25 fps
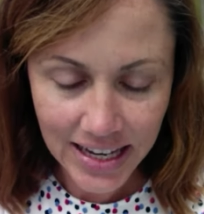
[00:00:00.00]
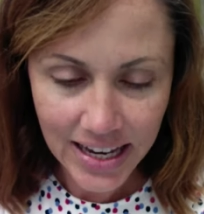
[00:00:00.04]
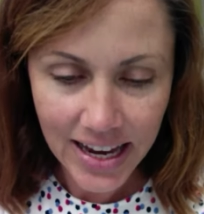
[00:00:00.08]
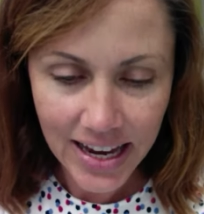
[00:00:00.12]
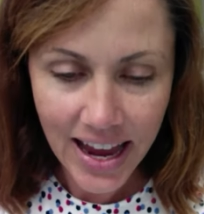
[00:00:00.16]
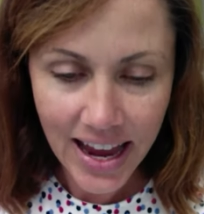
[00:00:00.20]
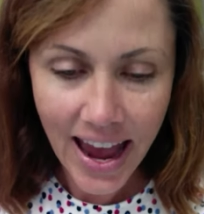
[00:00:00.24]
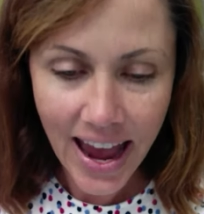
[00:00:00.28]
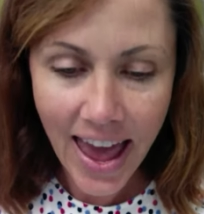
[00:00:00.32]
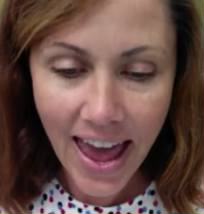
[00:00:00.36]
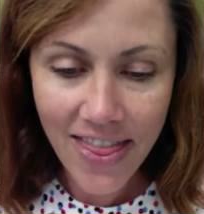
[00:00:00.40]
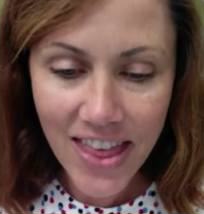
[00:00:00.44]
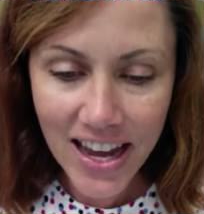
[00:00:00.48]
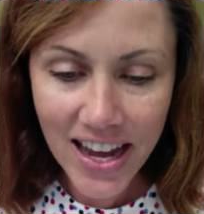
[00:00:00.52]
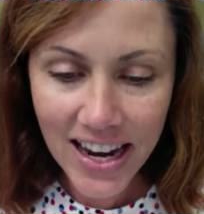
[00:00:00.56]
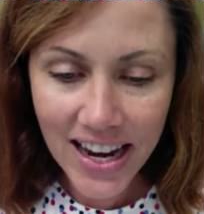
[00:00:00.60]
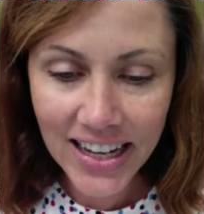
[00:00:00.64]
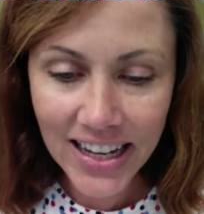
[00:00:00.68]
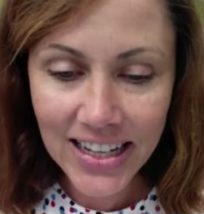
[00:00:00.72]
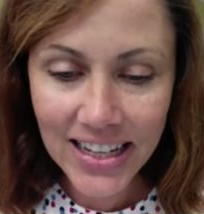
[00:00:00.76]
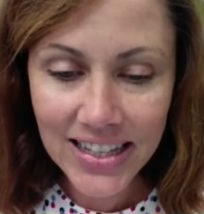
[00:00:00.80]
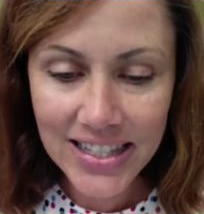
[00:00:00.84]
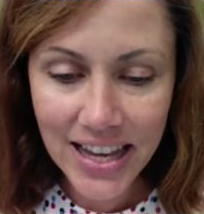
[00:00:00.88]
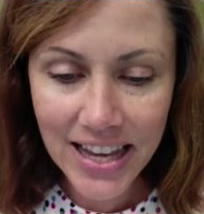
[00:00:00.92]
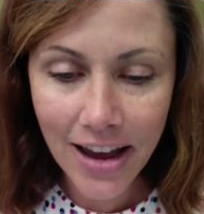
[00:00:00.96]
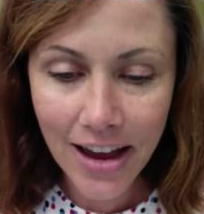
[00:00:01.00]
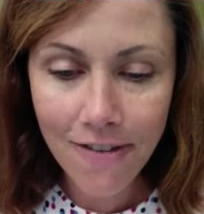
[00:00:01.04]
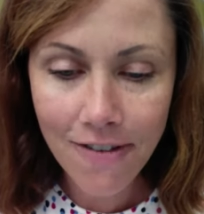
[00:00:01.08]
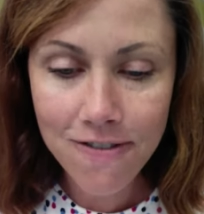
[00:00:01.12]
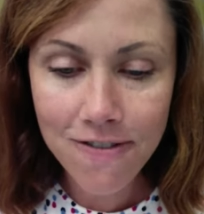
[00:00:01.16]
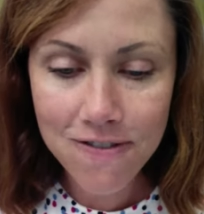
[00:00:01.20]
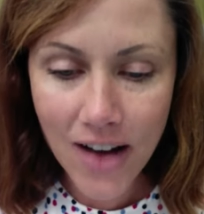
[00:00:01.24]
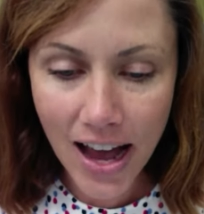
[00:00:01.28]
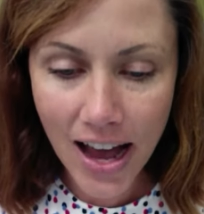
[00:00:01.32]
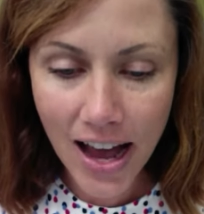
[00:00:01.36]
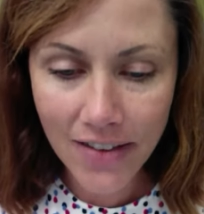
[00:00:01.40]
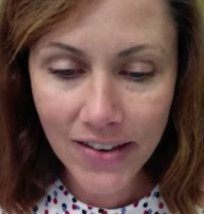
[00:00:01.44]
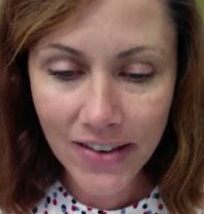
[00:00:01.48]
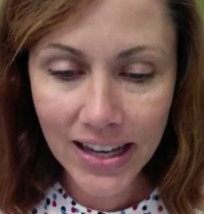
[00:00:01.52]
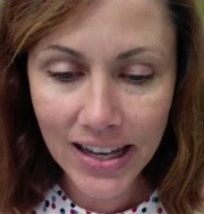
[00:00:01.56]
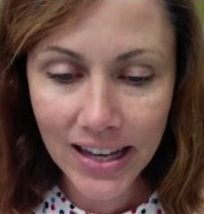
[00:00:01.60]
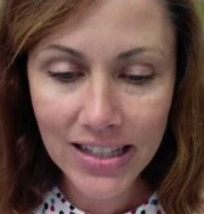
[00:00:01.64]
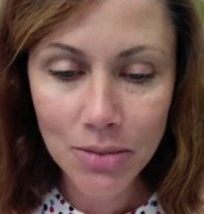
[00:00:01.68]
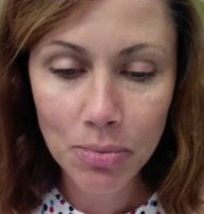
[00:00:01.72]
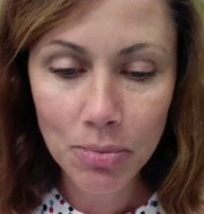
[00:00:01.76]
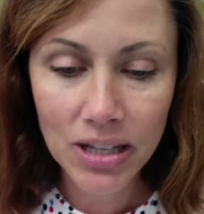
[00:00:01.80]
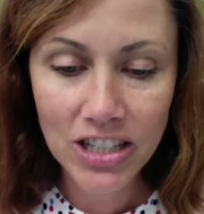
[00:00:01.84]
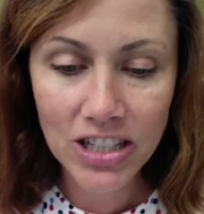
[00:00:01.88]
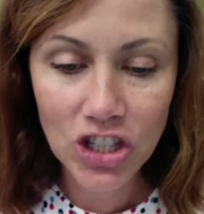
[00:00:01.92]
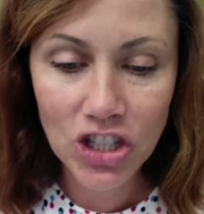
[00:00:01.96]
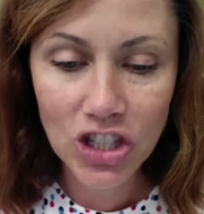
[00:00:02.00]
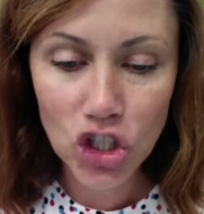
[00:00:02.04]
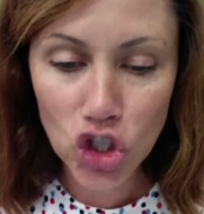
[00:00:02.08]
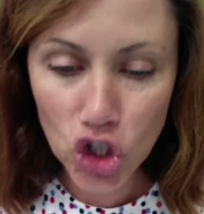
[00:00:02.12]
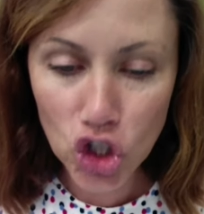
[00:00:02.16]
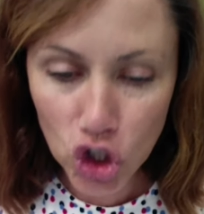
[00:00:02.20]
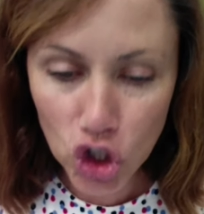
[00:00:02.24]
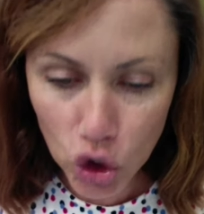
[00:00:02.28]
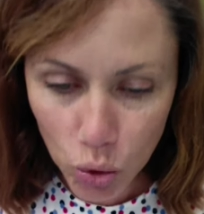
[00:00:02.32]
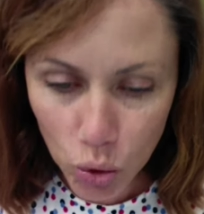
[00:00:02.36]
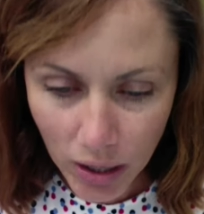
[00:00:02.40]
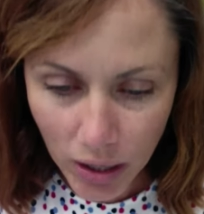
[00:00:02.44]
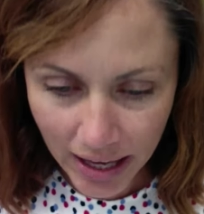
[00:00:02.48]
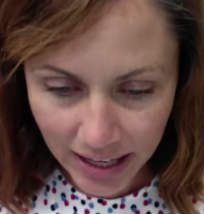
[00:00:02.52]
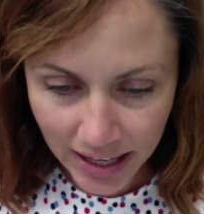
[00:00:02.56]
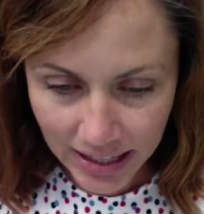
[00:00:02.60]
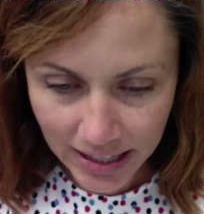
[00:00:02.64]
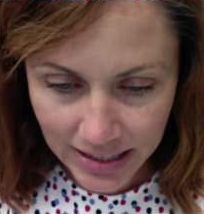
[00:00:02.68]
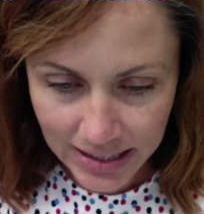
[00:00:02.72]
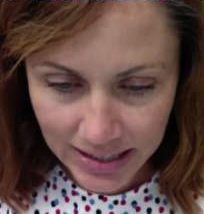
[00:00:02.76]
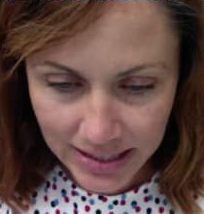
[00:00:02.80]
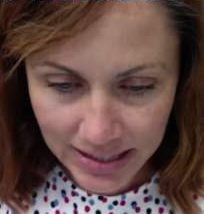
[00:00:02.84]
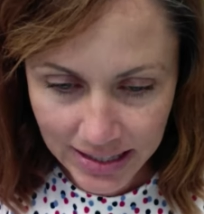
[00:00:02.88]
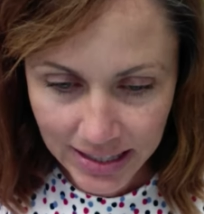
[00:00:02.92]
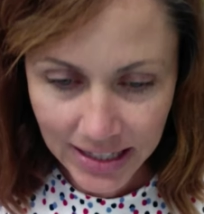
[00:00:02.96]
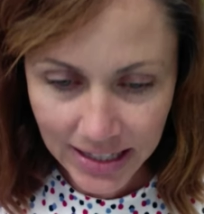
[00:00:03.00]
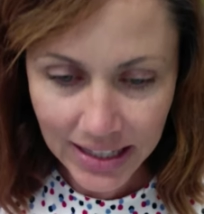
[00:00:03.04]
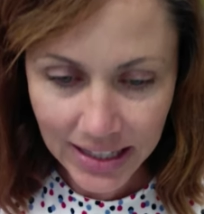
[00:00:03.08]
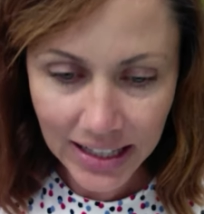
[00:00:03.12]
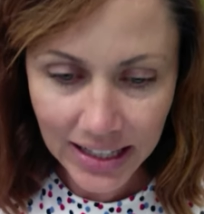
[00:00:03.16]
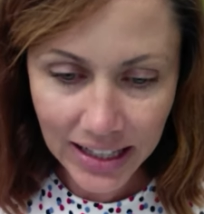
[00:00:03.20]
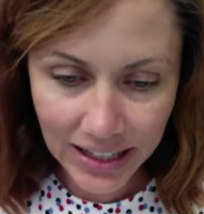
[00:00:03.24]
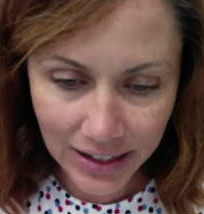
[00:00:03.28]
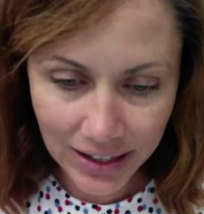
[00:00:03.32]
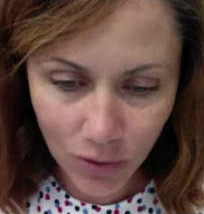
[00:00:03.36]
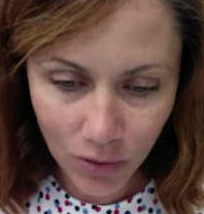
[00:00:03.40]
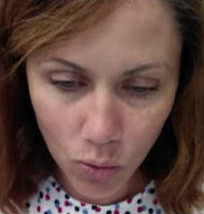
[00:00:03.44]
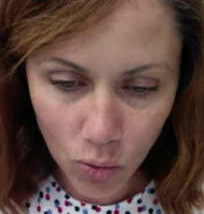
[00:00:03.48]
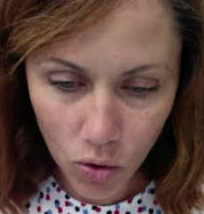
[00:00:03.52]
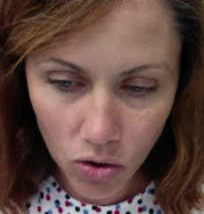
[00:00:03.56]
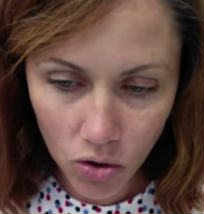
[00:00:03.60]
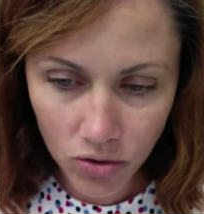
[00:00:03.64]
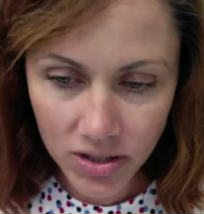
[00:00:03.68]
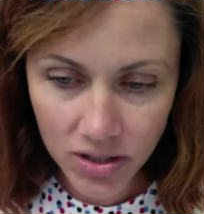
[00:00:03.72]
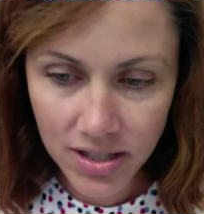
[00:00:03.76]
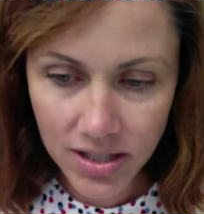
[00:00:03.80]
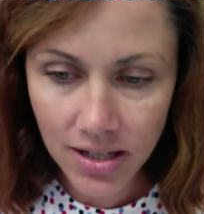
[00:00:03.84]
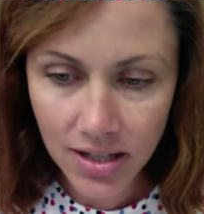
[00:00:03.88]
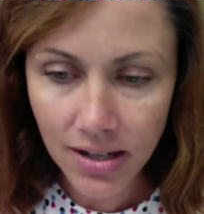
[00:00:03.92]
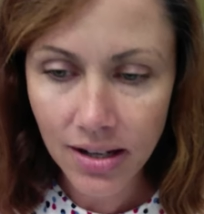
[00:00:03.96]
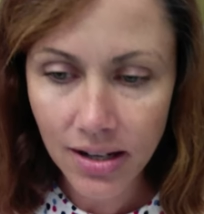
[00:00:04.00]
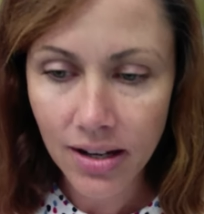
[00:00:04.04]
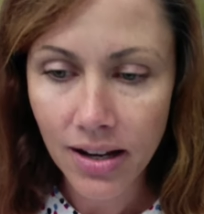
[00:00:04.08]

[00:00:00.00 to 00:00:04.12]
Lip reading: And then I can say 5/8 plus 2/8 equals.